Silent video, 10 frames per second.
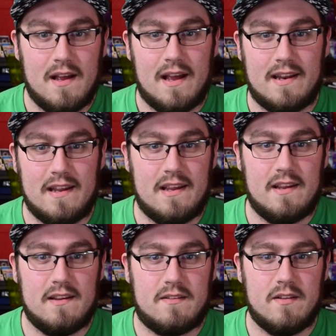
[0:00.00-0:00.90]
and
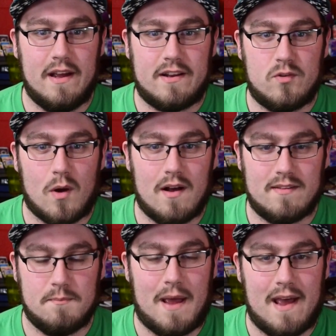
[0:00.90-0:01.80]
he, like,
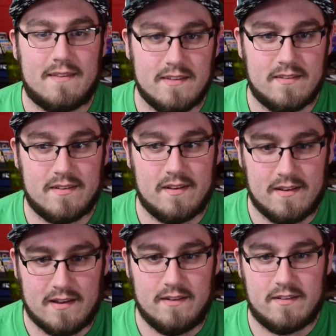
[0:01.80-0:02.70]
draws and passes,
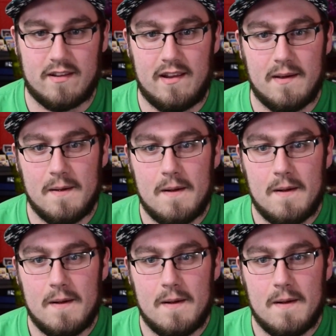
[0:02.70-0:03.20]
essentially.